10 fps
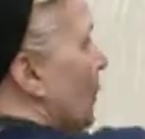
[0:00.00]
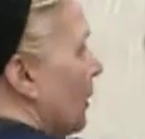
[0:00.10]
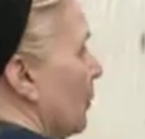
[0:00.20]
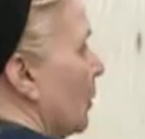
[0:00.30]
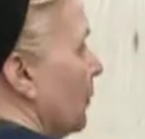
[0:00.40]

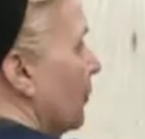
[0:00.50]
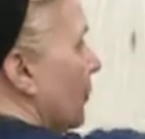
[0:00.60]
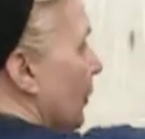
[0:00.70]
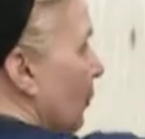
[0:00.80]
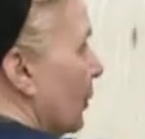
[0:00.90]
that it was
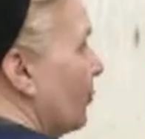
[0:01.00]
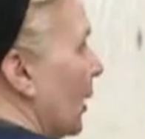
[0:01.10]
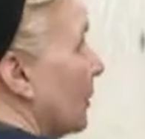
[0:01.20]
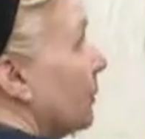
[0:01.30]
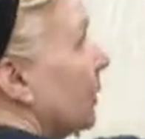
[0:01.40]

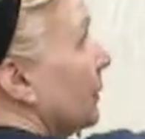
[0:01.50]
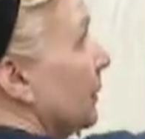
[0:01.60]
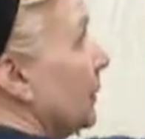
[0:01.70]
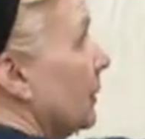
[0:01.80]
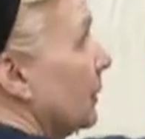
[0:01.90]
rejected.